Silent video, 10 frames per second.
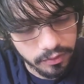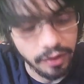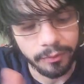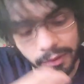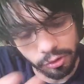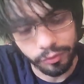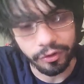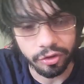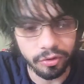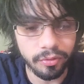special
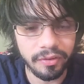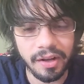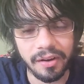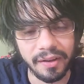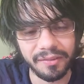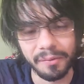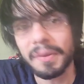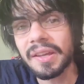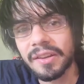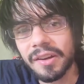features. So it's kind of like some
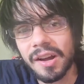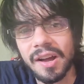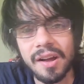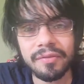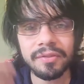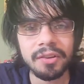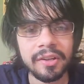making of,